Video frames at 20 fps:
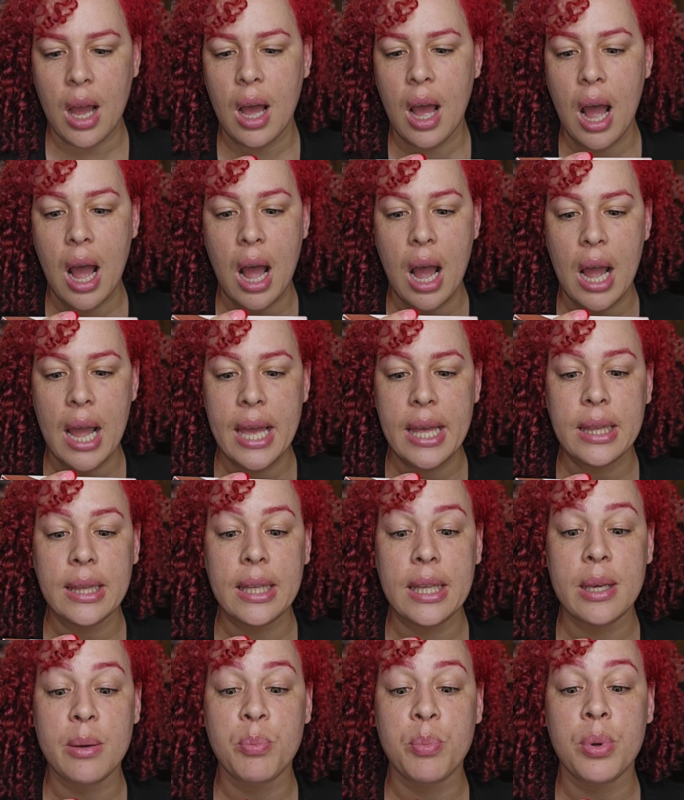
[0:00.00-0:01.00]
eye,
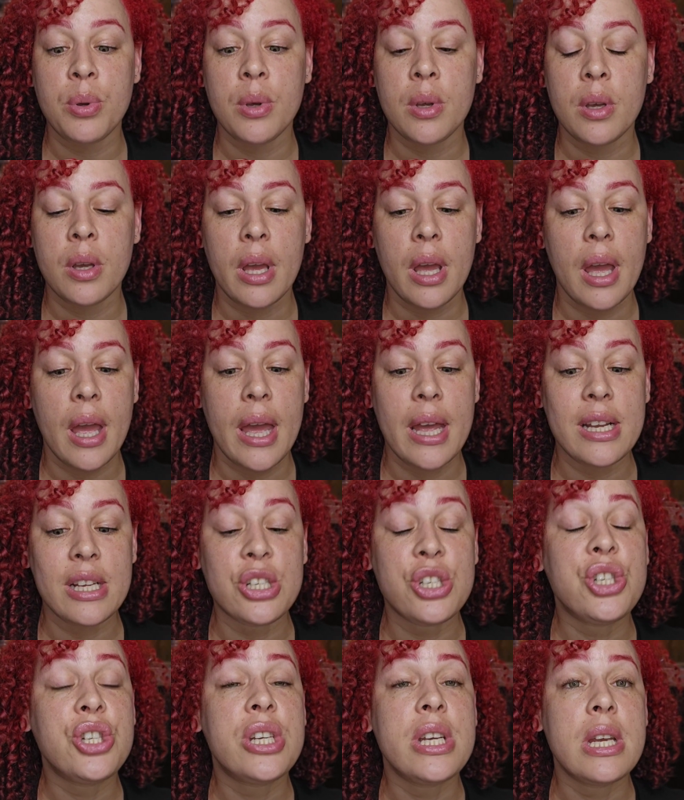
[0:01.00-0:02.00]
lip,
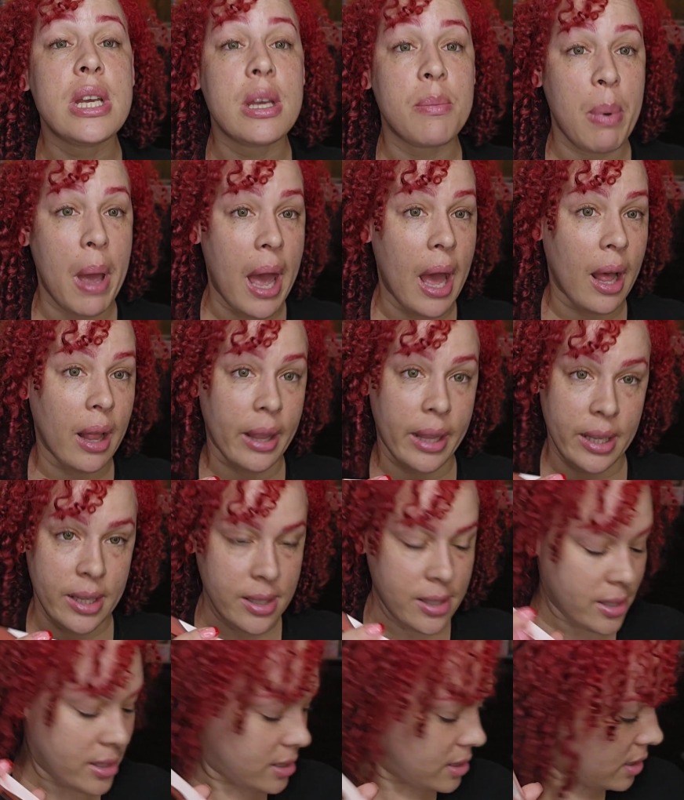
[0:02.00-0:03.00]
and cheek
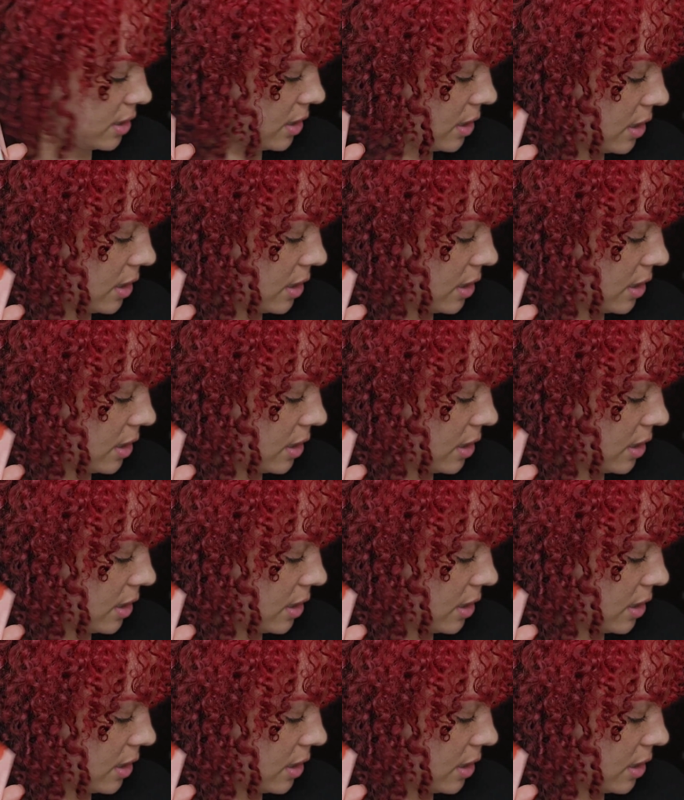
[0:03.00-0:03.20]
palette